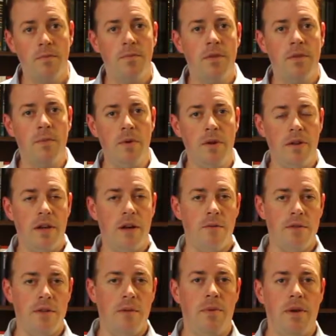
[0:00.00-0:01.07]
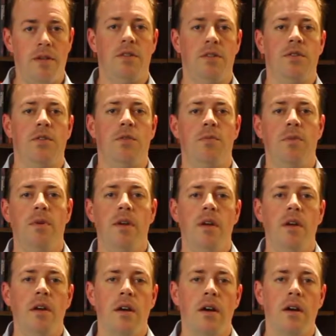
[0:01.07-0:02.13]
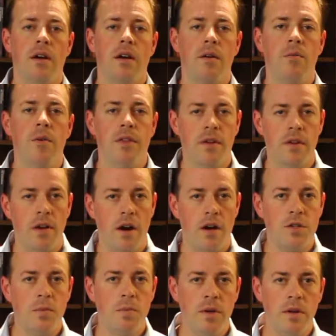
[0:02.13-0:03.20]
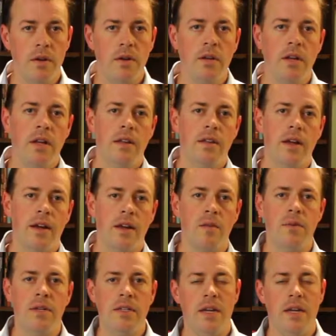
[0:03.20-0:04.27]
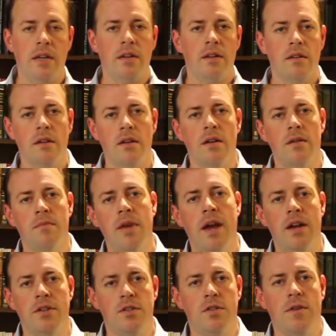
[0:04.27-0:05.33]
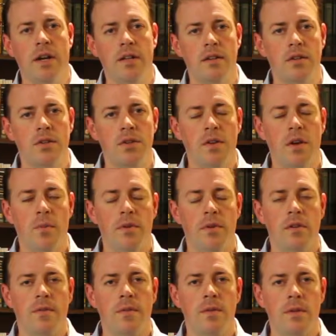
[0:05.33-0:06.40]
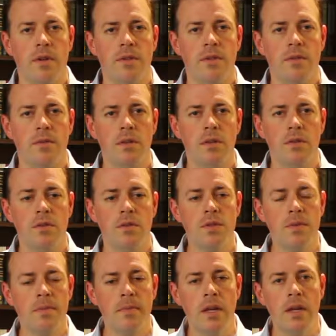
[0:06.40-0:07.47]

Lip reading: Typically I will send patients home with a nausea pill that can be taken as directed. There's a couple different ones that we use.